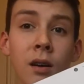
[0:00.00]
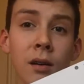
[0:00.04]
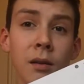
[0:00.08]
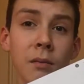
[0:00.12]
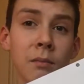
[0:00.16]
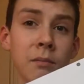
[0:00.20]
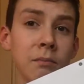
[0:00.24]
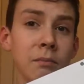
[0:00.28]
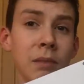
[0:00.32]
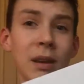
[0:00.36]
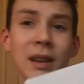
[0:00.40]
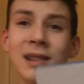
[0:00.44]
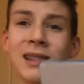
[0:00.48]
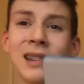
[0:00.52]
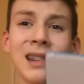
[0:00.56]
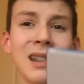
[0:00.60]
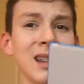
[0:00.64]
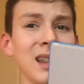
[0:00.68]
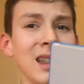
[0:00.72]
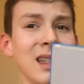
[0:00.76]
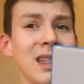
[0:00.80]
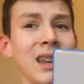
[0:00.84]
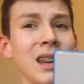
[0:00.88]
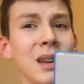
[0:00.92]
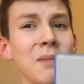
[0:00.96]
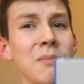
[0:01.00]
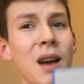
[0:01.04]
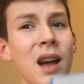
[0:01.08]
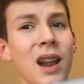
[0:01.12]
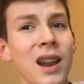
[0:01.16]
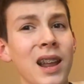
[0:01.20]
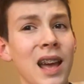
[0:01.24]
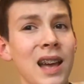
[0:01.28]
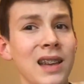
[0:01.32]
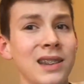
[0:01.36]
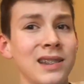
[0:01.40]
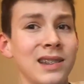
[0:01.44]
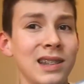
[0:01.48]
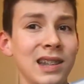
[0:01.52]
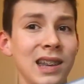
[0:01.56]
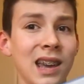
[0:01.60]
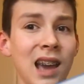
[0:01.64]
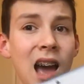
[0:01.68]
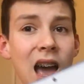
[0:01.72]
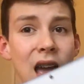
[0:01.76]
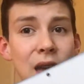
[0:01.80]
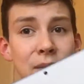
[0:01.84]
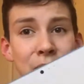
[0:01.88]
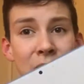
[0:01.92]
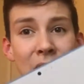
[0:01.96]
Basically think about it as the
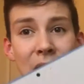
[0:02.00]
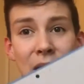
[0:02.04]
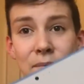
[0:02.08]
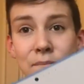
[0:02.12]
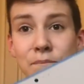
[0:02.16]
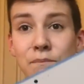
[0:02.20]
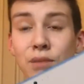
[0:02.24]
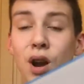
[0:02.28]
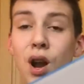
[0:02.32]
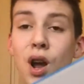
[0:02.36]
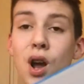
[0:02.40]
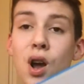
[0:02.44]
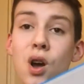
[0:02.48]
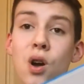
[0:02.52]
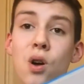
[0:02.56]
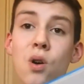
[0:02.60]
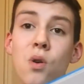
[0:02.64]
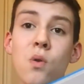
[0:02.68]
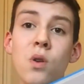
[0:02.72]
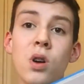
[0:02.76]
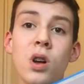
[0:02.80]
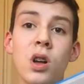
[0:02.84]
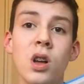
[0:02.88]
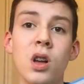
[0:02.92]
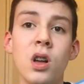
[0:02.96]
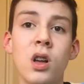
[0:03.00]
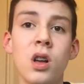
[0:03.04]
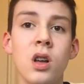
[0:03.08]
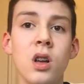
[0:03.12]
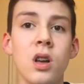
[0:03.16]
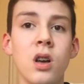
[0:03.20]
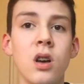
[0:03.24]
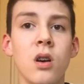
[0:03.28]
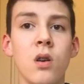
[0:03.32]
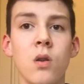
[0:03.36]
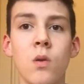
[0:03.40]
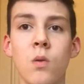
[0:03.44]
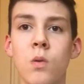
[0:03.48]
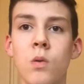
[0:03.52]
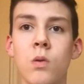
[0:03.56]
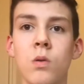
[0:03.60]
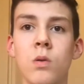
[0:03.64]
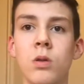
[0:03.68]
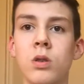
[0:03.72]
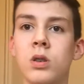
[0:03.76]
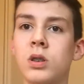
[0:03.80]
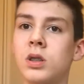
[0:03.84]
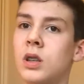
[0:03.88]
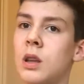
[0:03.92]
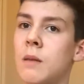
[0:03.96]
iPad Pro or
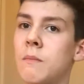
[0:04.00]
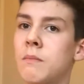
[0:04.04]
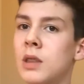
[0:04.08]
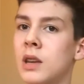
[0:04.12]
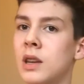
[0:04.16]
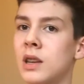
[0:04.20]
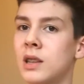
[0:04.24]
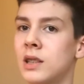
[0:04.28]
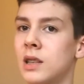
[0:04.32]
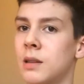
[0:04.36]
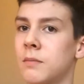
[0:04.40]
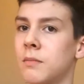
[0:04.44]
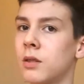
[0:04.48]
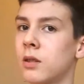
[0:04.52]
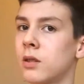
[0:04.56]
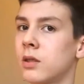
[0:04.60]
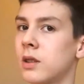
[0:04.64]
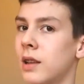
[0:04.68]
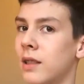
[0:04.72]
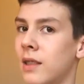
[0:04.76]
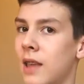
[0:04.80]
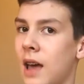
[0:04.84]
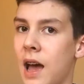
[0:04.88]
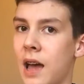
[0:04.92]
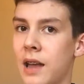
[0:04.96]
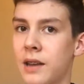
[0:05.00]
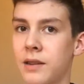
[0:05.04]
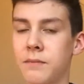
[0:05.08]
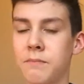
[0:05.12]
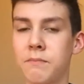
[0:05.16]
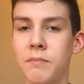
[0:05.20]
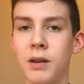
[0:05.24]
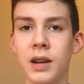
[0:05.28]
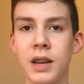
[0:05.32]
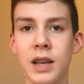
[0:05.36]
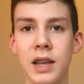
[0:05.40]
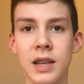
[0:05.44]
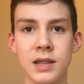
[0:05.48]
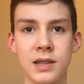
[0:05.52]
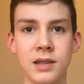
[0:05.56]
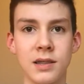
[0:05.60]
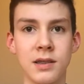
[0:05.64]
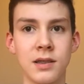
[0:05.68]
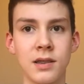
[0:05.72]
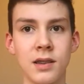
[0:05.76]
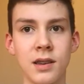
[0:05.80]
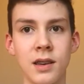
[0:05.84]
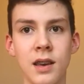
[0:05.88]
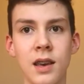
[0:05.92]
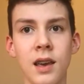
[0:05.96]
something similar to that, but it's
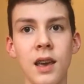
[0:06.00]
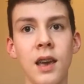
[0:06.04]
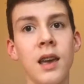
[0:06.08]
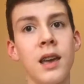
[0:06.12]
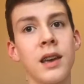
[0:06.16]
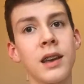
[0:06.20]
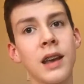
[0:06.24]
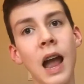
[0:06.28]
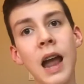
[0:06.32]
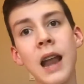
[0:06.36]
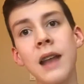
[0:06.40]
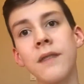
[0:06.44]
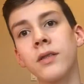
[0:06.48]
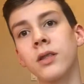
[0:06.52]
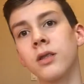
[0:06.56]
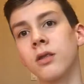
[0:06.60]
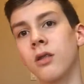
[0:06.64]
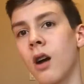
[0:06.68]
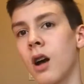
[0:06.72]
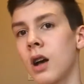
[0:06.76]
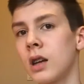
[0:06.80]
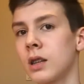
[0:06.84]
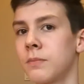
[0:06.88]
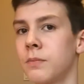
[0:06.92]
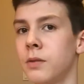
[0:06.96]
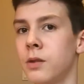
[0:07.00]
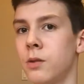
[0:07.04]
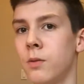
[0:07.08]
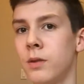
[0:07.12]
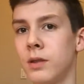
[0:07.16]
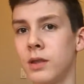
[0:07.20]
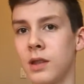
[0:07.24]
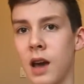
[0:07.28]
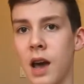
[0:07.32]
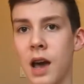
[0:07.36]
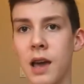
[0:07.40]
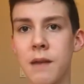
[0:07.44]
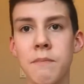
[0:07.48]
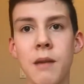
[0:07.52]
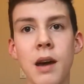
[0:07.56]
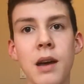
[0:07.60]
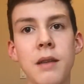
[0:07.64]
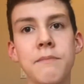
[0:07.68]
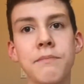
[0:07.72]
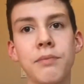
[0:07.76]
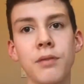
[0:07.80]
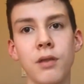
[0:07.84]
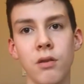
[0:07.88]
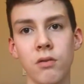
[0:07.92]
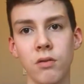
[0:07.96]
kind of a cross between the iPad
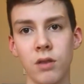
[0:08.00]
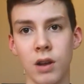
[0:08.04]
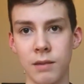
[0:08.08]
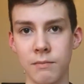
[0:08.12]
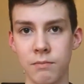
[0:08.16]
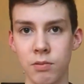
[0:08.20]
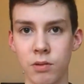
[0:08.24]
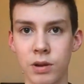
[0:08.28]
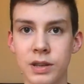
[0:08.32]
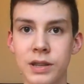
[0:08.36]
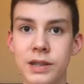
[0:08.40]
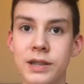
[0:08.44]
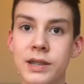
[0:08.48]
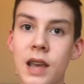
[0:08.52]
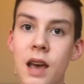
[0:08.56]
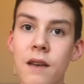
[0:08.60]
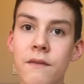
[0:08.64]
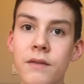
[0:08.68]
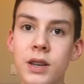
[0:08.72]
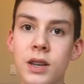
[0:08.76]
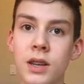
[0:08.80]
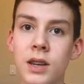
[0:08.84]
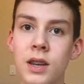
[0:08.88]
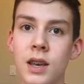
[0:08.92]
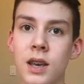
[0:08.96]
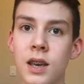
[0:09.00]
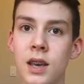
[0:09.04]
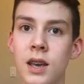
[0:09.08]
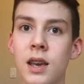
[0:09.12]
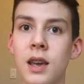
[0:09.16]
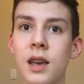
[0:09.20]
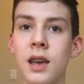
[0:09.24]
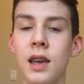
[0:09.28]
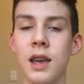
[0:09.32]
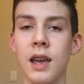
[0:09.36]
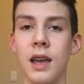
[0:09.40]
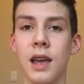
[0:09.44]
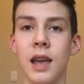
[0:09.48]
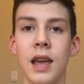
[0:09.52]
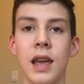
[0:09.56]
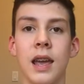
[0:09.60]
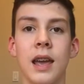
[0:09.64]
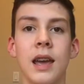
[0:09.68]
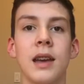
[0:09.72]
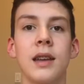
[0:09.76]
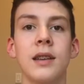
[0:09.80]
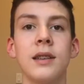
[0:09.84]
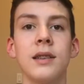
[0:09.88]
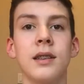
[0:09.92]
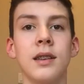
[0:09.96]
Pro 9.7
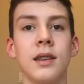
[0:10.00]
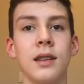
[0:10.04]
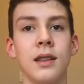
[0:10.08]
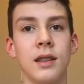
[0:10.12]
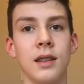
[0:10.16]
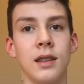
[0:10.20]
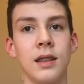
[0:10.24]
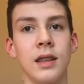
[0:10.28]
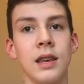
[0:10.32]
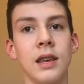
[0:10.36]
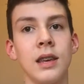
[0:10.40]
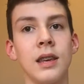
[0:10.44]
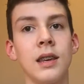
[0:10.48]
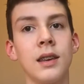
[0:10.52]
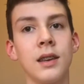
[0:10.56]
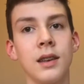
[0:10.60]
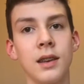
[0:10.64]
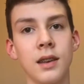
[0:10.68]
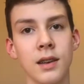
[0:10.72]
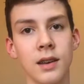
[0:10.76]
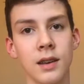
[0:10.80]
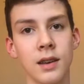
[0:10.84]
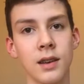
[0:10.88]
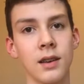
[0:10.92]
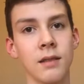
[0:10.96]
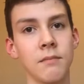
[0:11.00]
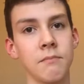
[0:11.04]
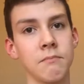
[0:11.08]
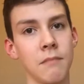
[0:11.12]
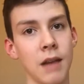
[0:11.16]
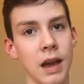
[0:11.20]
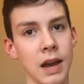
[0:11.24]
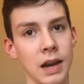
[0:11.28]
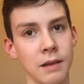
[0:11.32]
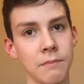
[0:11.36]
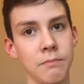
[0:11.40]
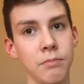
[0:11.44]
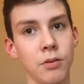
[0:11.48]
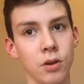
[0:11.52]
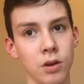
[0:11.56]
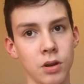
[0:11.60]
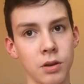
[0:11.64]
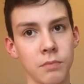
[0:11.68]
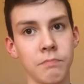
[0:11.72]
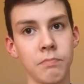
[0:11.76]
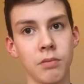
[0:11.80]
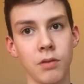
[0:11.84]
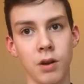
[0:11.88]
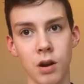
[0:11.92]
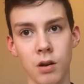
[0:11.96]
and the MacBook
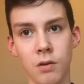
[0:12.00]
Pro.